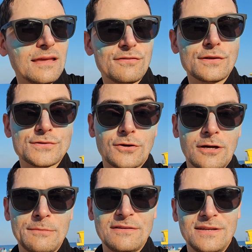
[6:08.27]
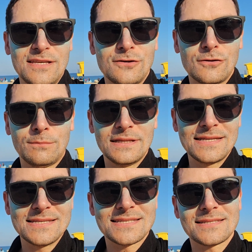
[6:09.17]
If you enjoy my video,
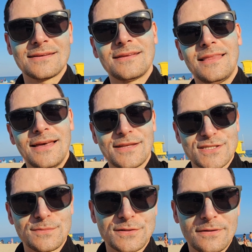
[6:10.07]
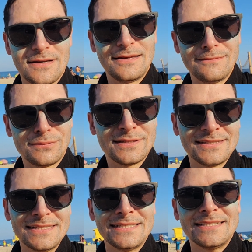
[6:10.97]
please like and subscribe.
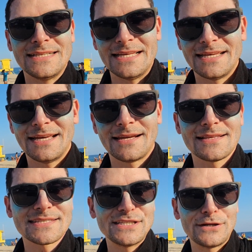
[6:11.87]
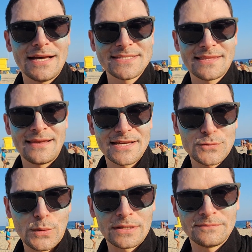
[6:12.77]
And I'll see you guys in the
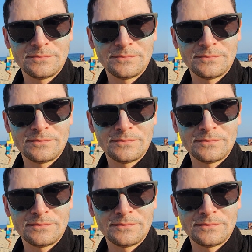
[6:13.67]
next one.